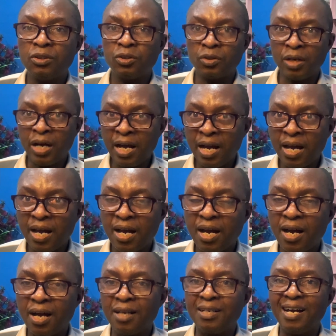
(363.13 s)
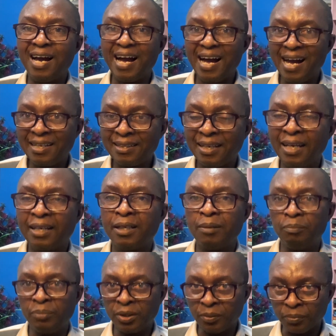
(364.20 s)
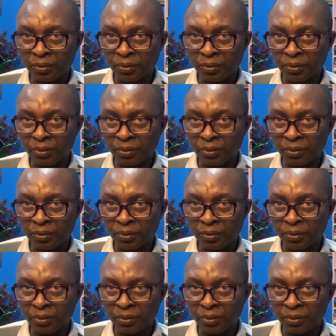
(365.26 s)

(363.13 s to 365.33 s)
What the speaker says: try and act like a big